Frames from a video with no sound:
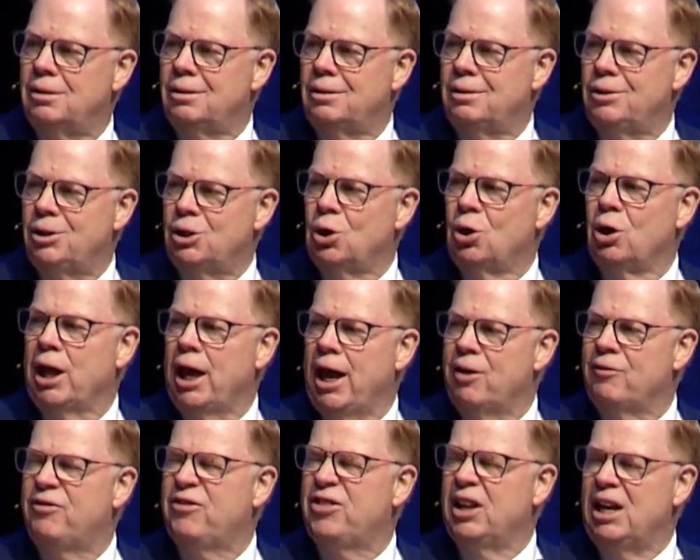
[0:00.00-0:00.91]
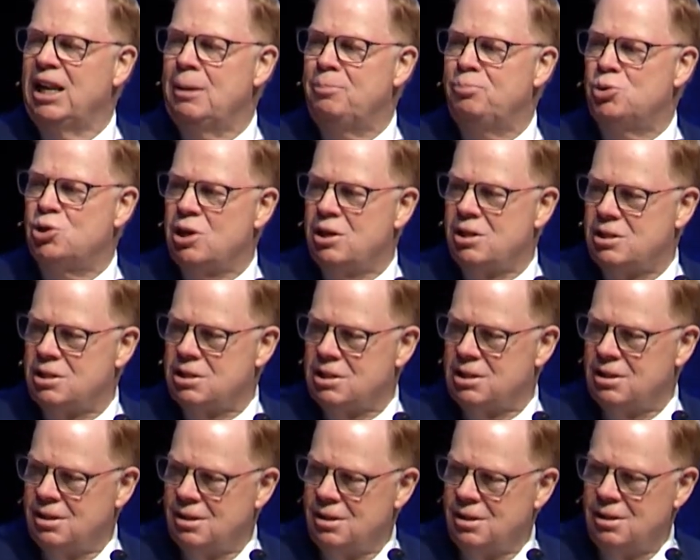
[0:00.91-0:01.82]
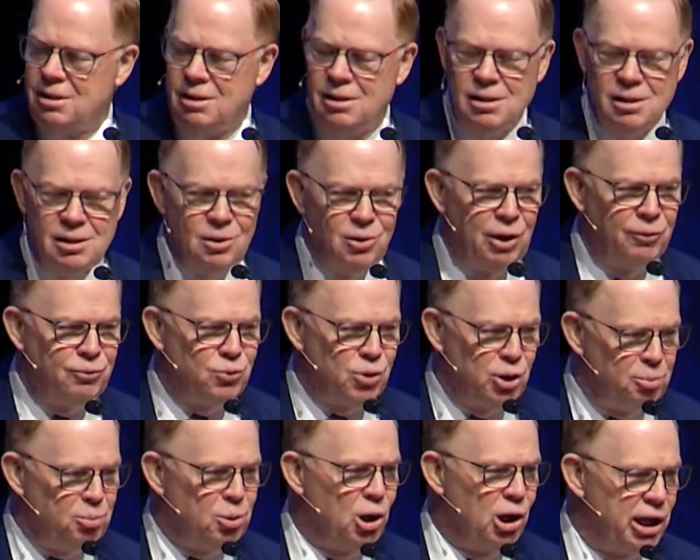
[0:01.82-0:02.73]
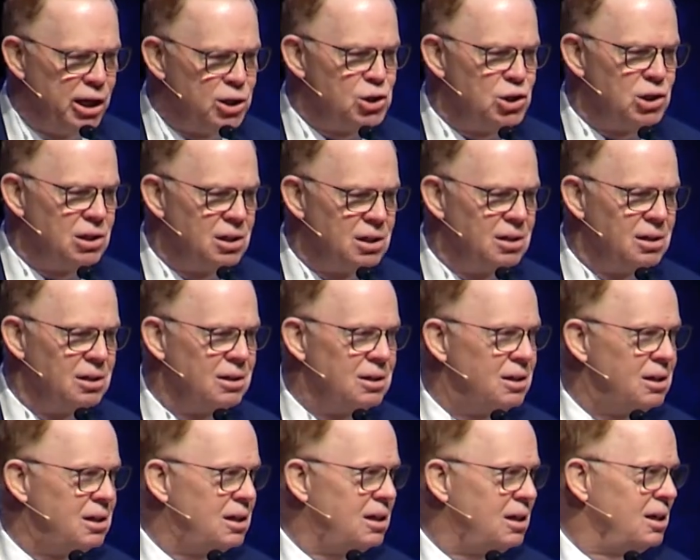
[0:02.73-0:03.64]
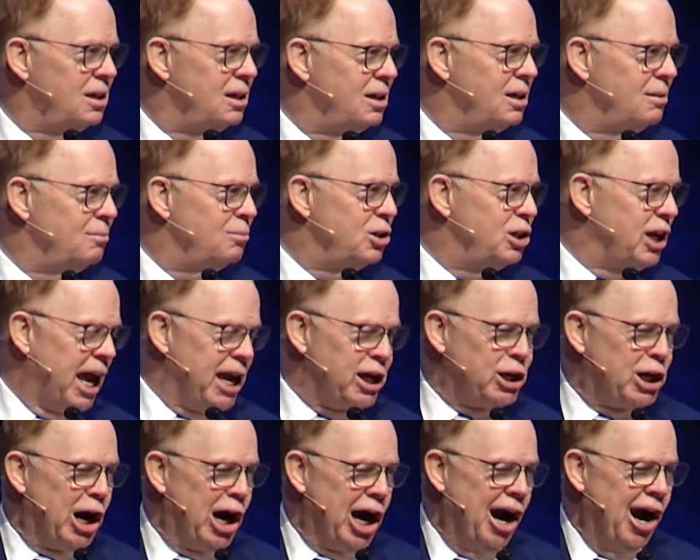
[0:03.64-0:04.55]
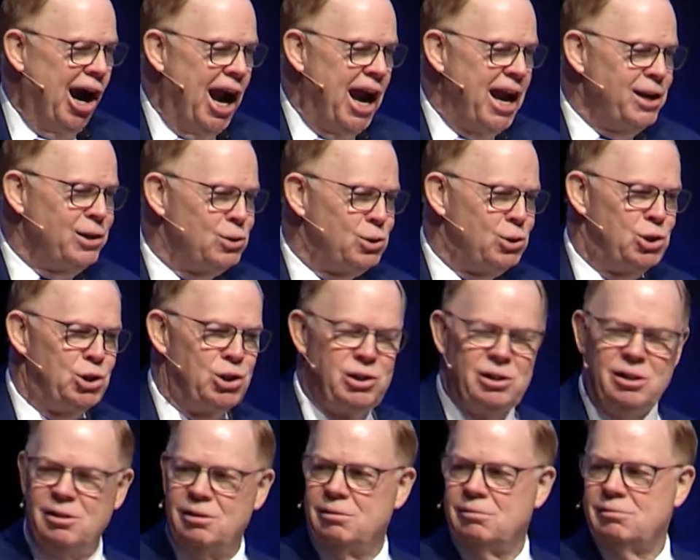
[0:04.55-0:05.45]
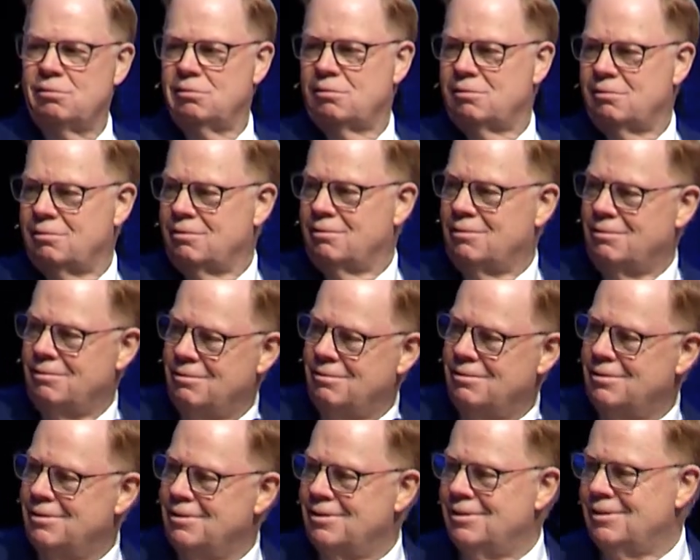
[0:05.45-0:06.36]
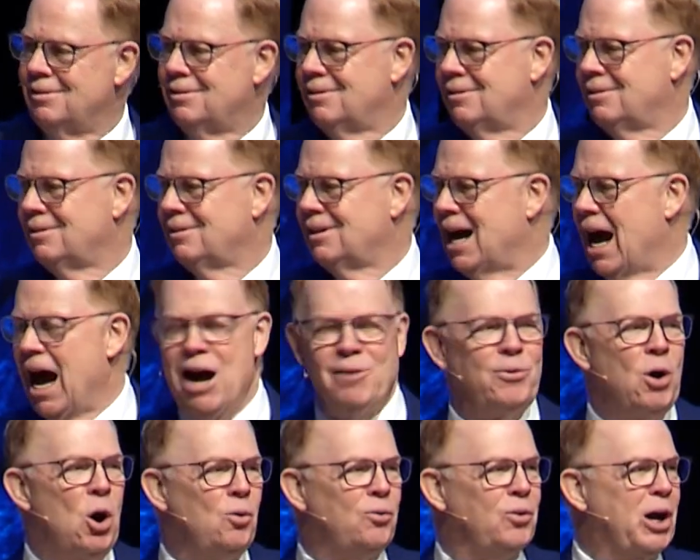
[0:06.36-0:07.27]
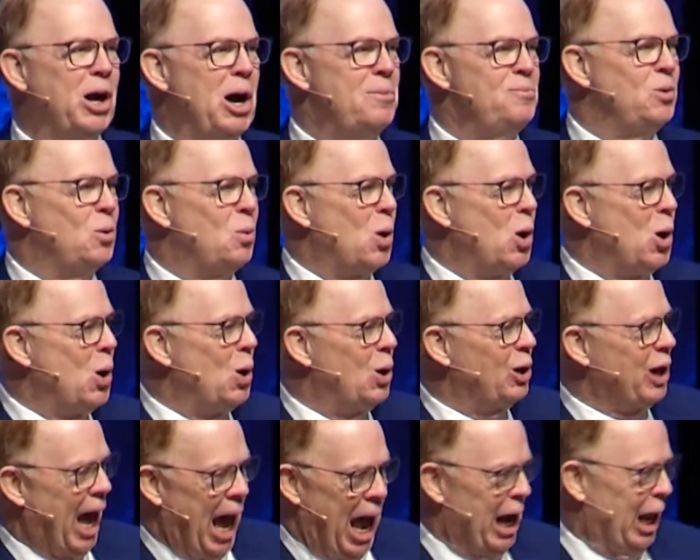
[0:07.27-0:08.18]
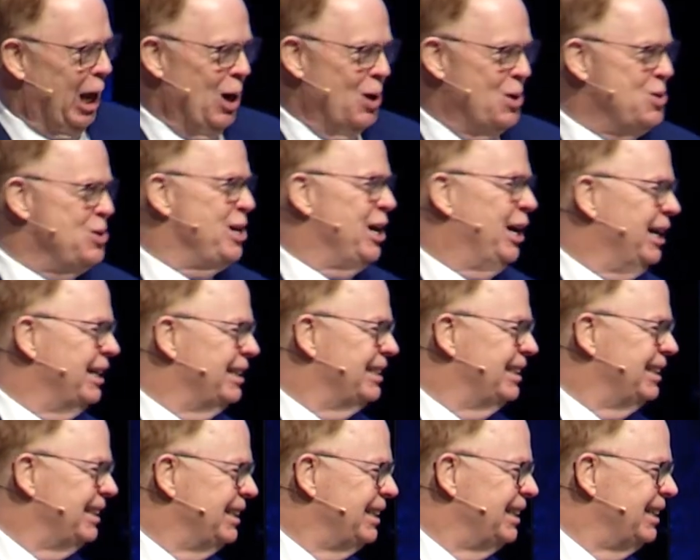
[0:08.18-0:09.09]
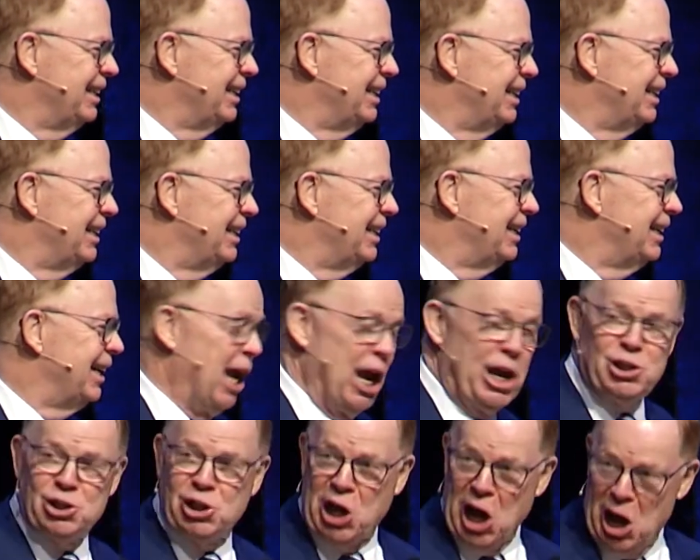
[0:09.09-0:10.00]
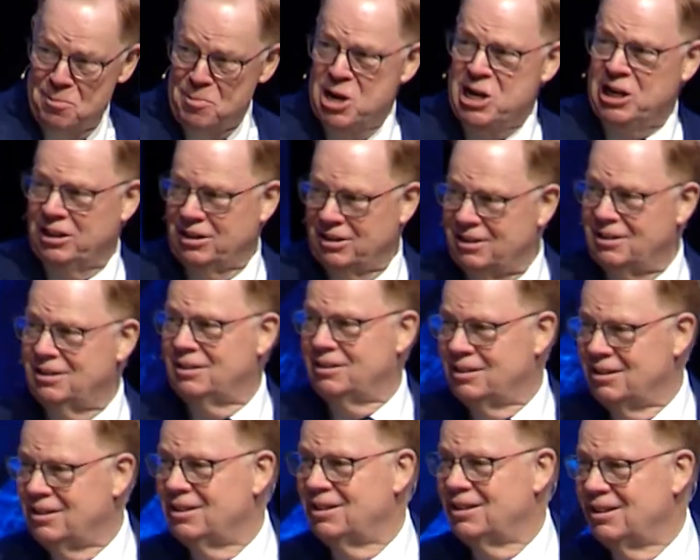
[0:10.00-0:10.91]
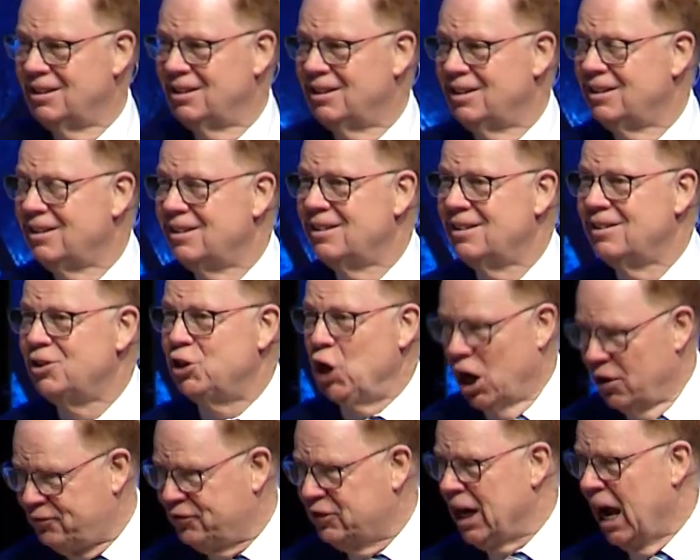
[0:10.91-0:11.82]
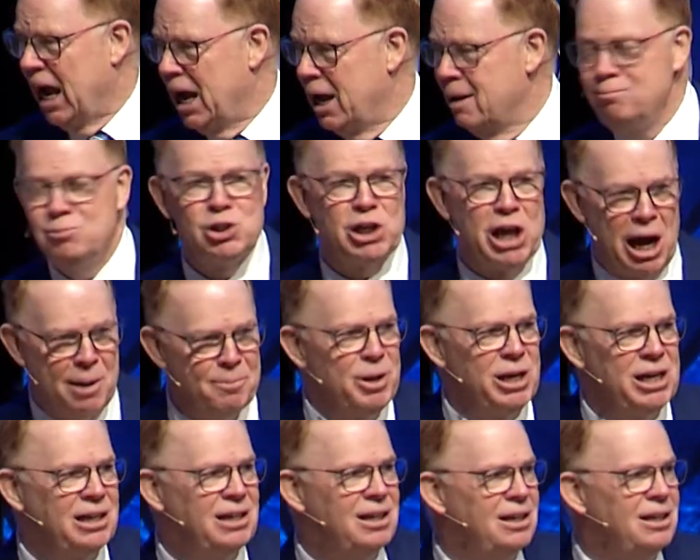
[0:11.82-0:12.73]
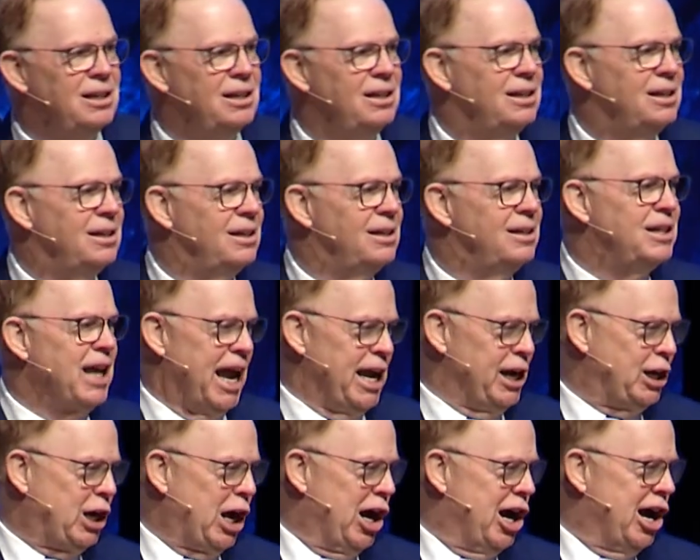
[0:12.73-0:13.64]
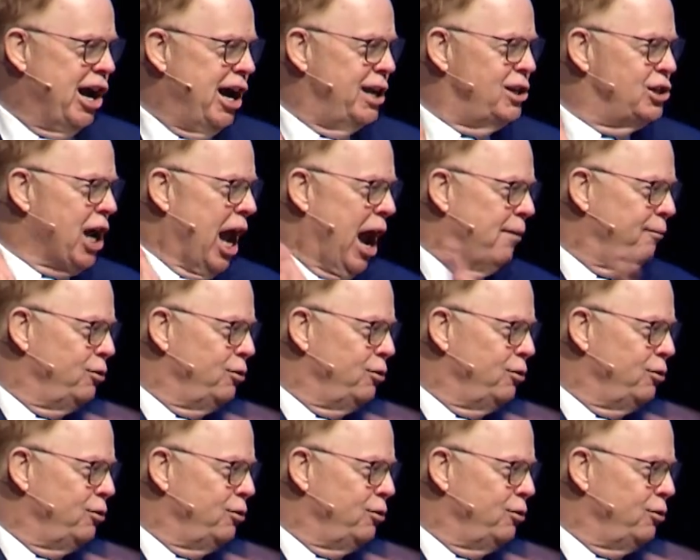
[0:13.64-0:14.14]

you're going to have thlipsis, you're going to have tribulation. Take courage. I've overcome the world. Hallelujah. It's coming. Tough times coming. Take courage, have